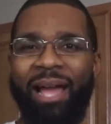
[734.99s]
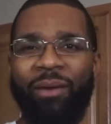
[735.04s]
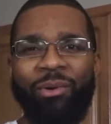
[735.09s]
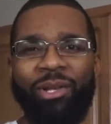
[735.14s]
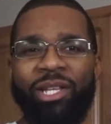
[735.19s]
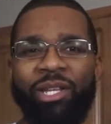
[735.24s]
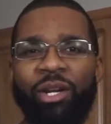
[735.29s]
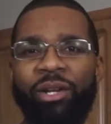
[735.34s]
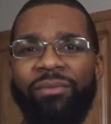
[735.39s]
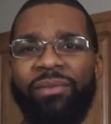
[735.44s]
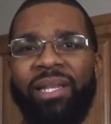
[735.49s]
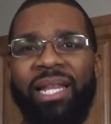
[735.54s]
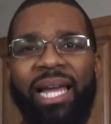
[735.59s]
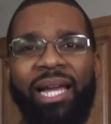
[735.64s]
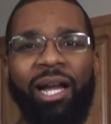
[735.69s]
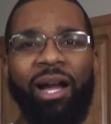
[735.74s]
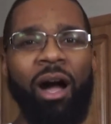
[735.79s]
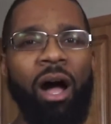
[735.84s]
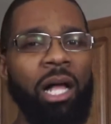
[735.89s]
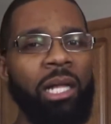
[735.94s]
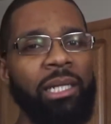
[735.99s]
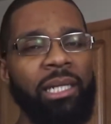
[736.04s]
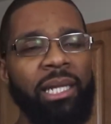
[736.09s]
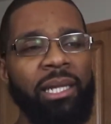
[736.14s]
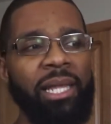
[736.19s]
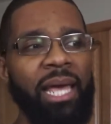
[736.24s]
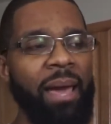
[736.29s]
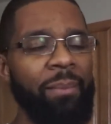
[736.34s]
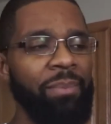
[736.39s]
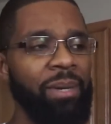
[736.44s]
I really don't even like calling
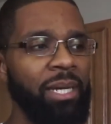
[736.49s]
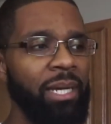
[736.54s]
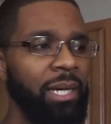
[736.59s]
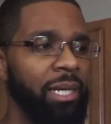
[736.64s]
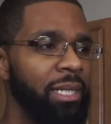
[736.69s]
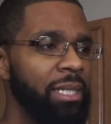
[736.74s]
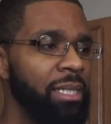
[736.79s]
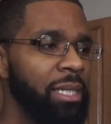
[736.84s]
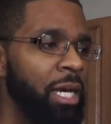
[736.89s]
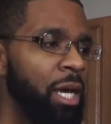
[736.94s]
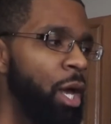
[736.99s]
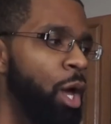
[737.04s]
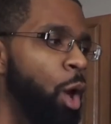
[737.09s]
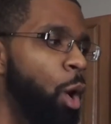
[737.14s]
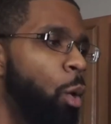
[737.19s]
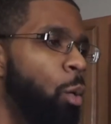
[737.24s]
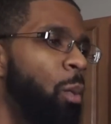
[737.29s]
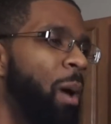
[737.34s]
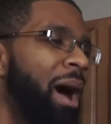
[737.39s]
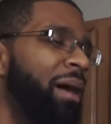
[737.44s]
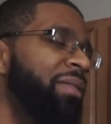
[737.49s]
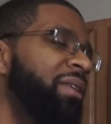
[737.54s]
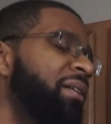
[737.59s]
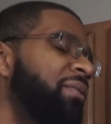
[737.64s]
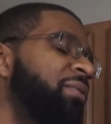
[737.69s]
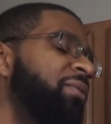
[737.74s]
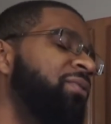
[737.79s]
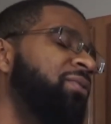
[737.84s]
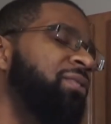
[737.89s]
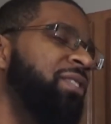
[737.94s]
it that because while the
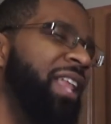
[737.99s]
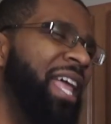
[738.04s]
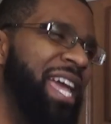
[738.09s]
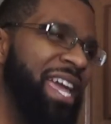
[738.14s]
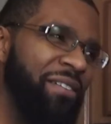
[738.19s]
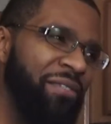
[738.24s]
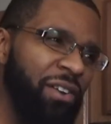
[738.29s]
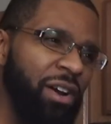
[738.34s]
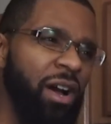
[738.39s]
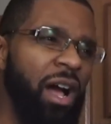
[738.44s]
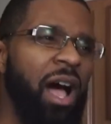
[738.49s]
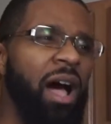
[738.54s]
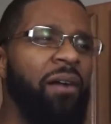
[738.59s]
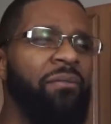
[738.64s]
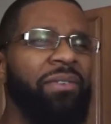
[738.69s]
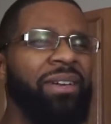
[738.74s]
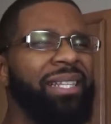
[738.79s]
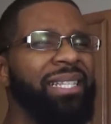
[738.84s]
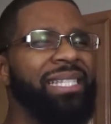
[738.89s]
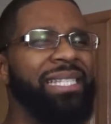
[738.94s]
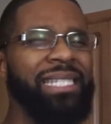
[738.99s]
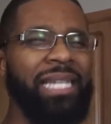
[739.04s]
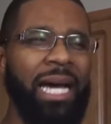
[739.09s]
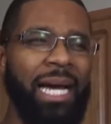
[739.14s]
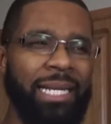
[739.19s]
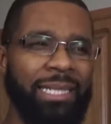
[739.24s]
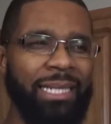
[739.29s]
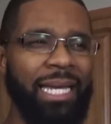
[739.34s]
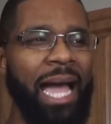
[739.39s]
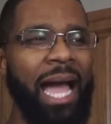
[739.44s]
flavor of it
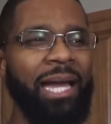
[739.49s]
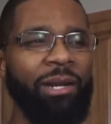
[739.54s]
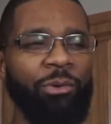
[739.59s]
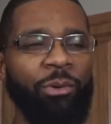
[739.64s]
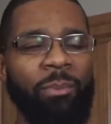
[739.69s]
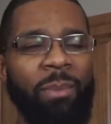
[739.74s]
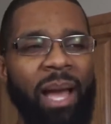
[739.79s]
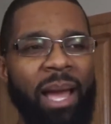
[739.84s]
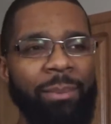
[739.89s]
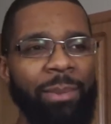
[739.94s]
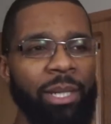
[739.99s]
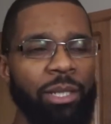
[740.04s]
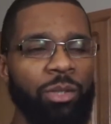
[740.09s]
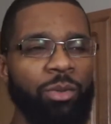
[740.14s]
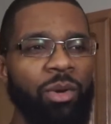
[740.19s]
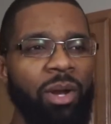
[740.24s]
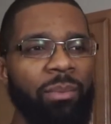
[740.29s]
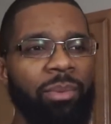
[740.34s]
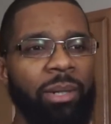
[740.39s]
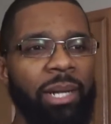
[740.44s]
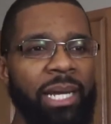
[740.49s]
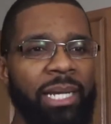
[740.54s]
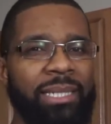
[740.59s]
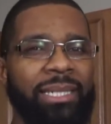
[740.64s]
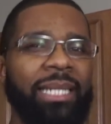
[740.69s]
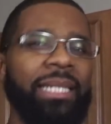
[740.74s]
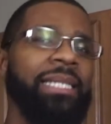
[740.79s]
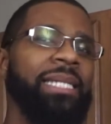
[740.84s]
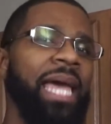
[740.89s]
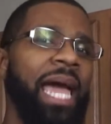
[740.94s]
does kind of remind me of scrambled
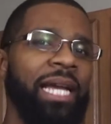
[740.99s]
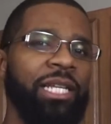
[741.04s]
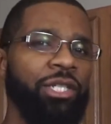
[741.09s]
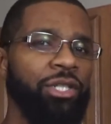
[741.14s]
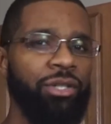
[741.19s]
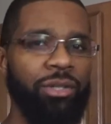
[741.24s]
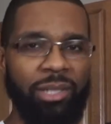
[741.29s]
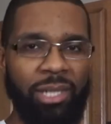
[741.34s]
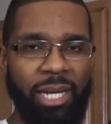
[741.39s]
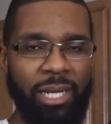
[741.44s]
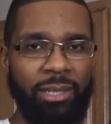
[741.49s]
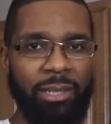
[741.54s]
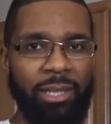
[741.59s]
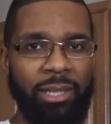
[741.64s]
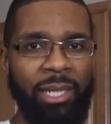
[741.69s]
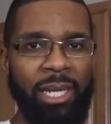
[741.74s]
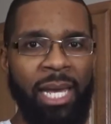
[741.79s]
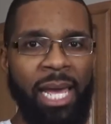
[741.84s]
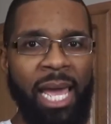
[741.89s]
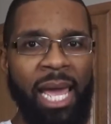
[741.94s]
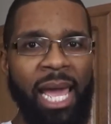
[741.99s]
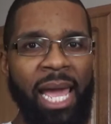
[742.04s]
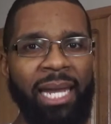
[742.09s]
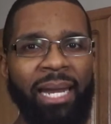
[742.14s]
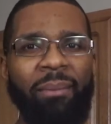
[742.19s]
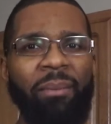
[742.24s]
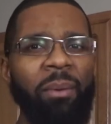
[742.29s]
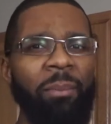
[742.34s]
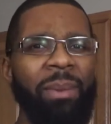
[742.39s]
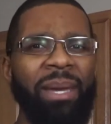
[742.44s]
eggs, the texture doesn't,
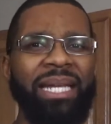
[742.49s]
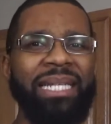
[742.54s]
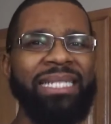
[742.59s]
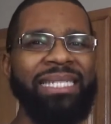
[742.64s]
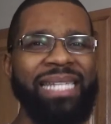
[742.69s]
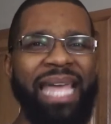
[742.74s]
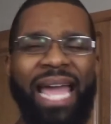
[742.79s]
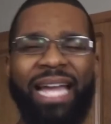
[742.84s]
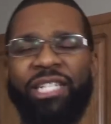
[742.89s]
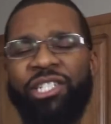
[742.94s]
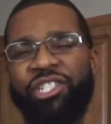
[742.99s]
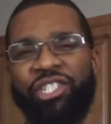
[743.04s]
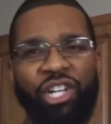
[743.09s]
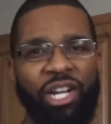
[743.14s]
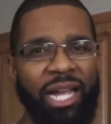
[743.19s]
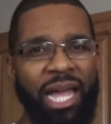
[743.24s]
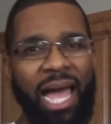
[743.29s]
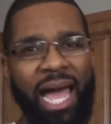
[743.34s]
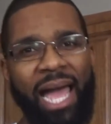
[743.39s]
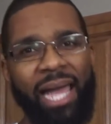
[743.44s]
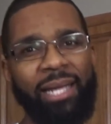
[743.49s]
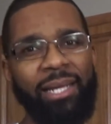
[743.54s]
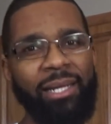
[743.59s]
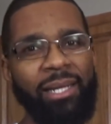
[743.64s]
and I'm a big texture guy.